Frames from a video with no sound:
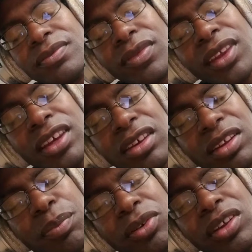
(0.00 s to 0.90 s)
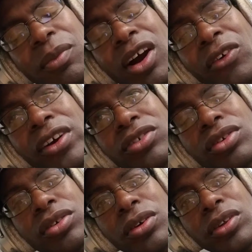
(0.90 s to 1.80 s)
It's at the Brooklyn Marriage. You
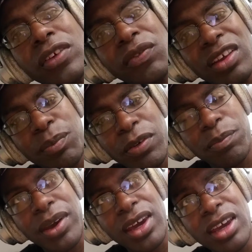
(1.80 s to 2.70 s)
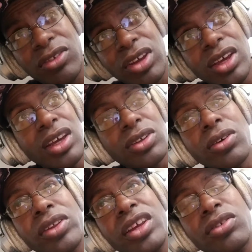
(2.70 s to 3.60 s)
can go to their Facebook page,
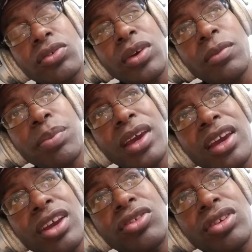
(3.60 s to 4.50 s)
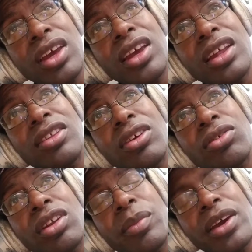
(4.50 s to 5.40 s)
go to their Instagram page, and there's
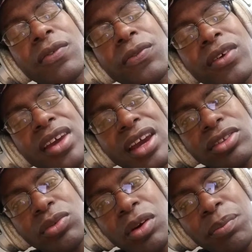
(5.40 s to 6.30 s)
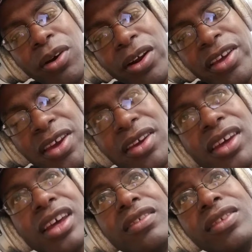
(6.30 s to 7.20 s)
going to be a free after work party
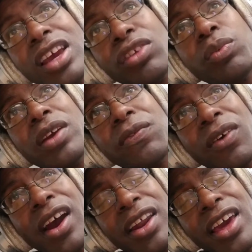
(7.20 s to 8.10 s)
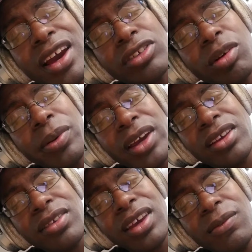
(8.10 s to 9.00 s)
next week, Friday, October
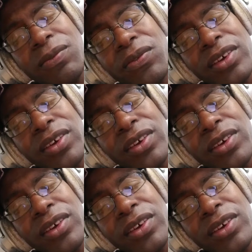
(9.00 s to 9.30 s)
18th.